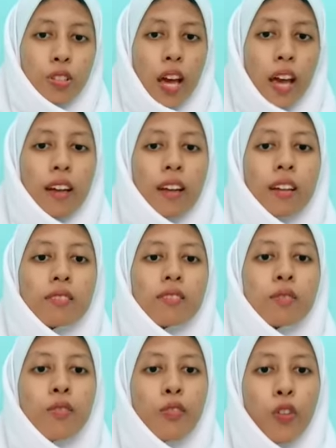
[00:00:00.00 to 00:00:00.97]
And
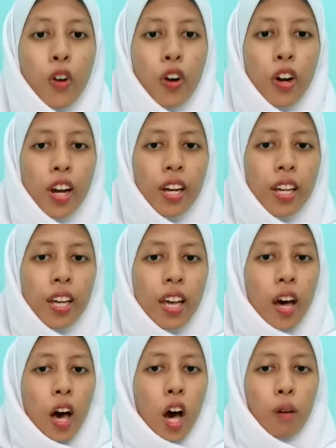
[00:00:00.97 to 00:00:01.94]
4.
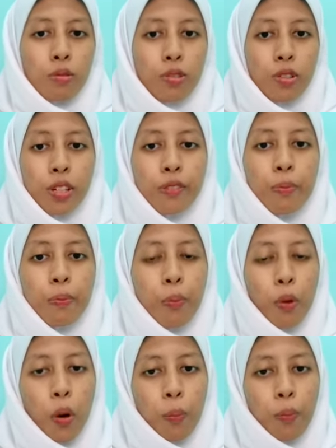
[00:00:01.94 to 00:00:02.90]
Observe
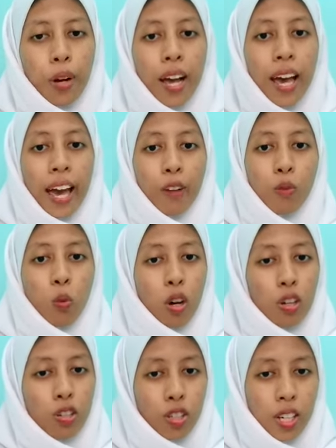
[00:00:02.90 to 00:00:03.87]
proper hand
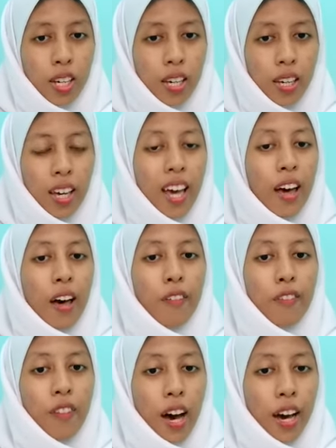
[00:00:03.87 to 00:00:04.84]
washing.
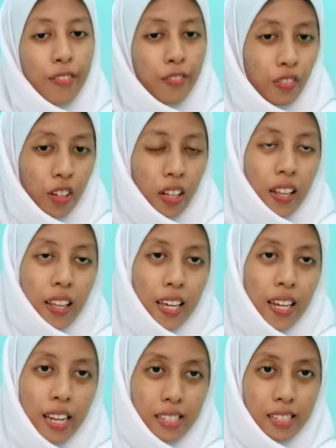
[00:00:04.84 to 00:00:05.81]
5. Clean
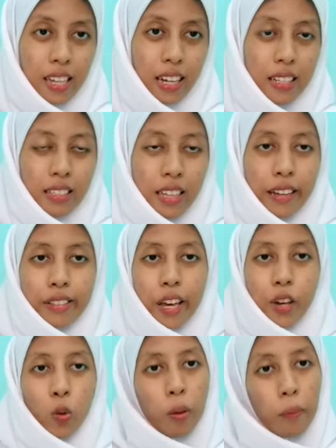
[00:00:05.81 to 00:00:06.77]
and sanitize
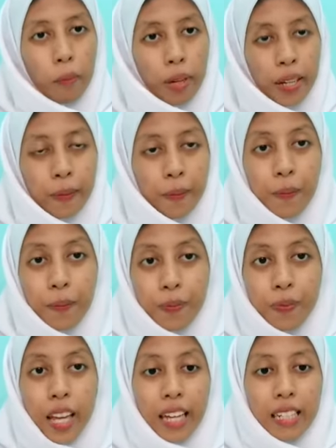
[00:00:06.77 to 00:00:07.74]
equipment.
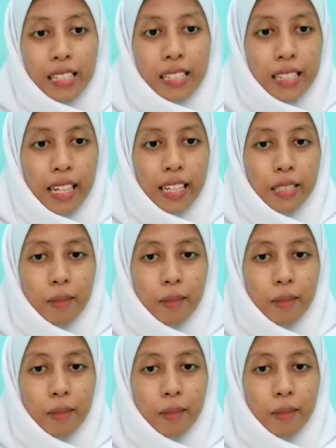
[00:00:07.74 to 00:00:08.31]
And 6.